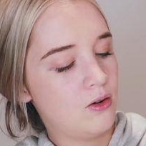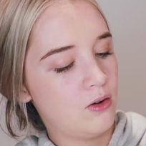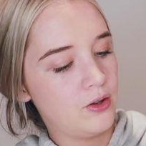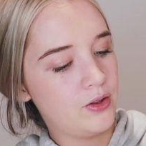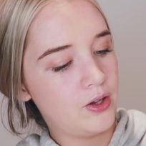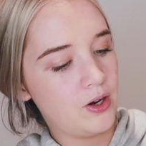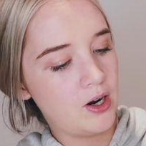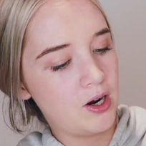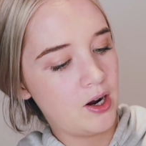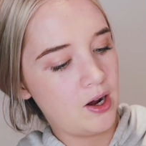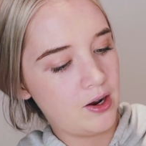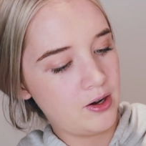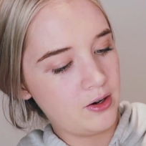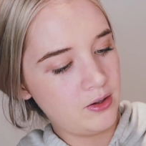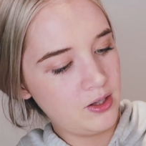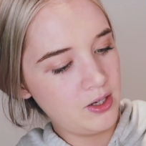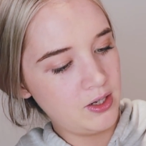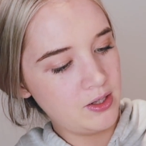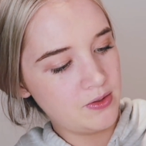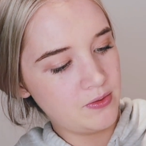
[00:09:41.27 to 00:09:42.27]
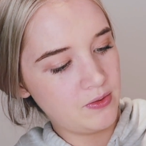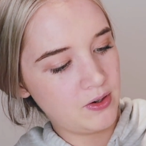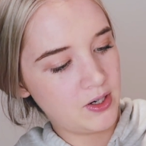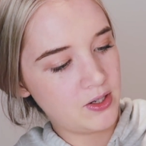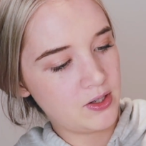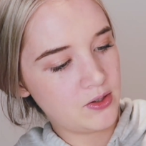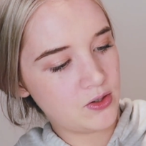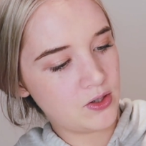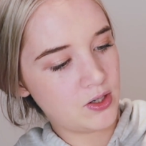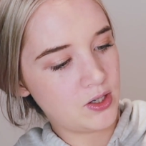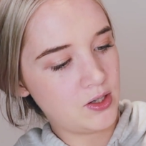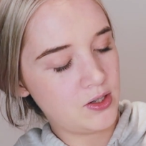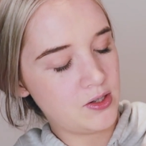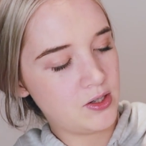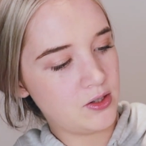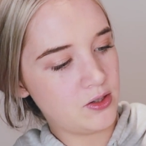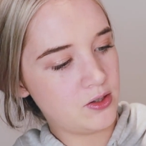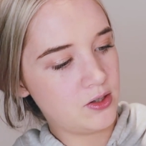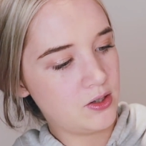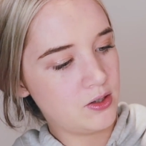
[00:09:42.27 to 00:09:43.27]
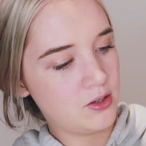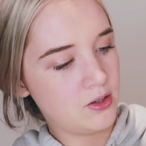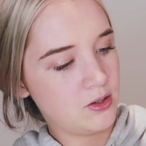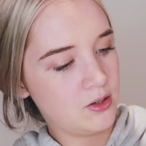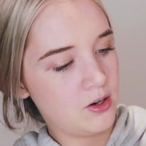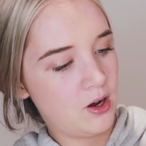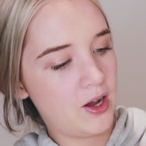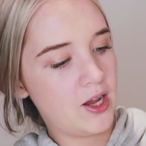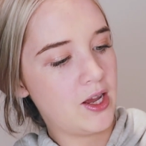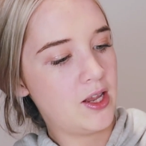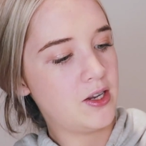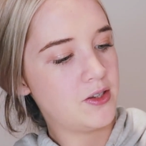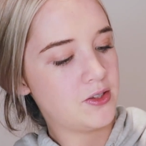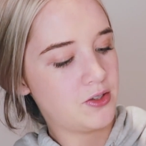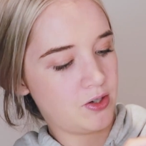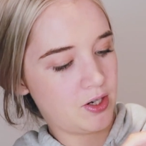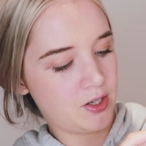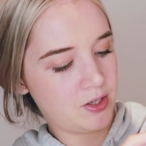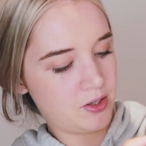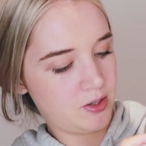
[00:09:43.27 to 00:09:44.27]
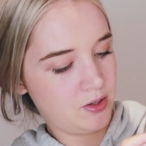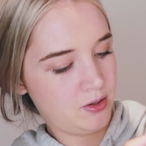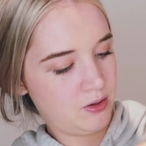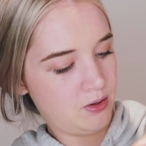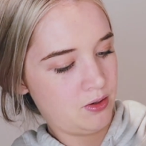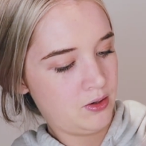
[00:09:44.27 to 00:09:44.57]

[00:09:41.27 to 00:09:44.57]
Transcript: although I don't think it's very stretch. Is it stretch? Oh yeah, it is stretch.